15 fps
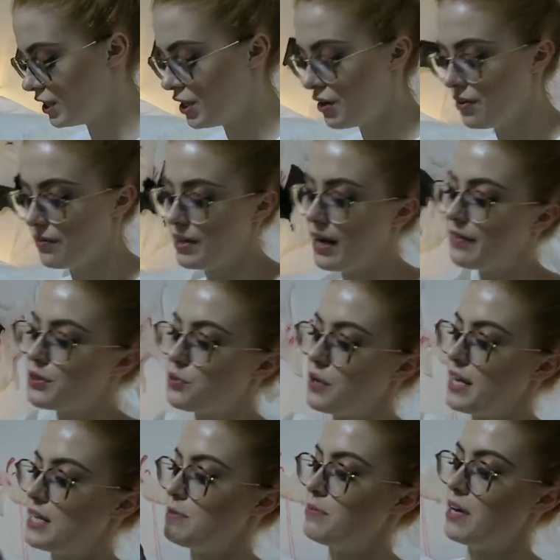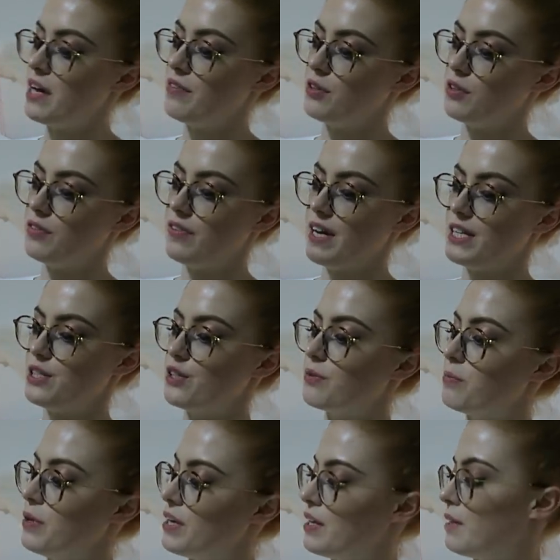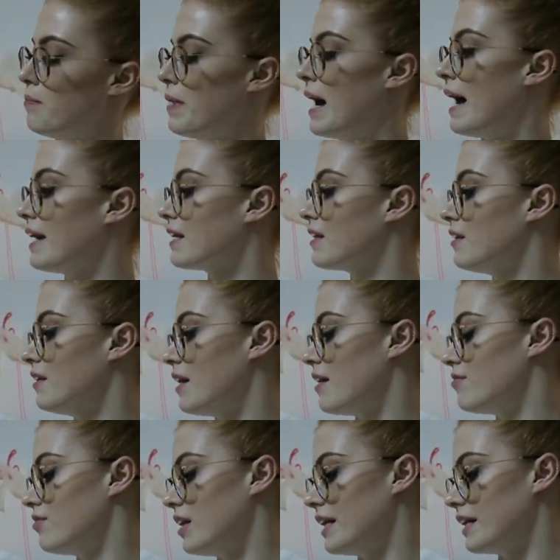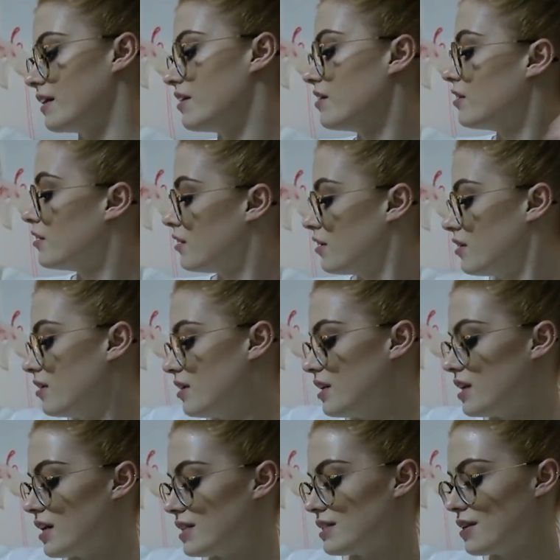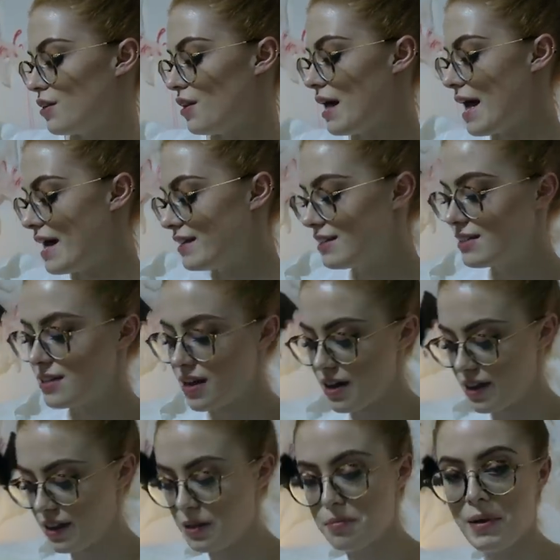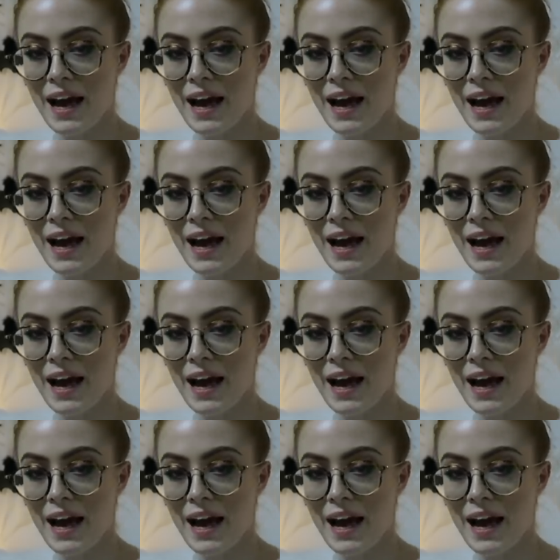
You don't even have to wear this bit over your face. You can put it at the back and have like a nice little hairstyle at the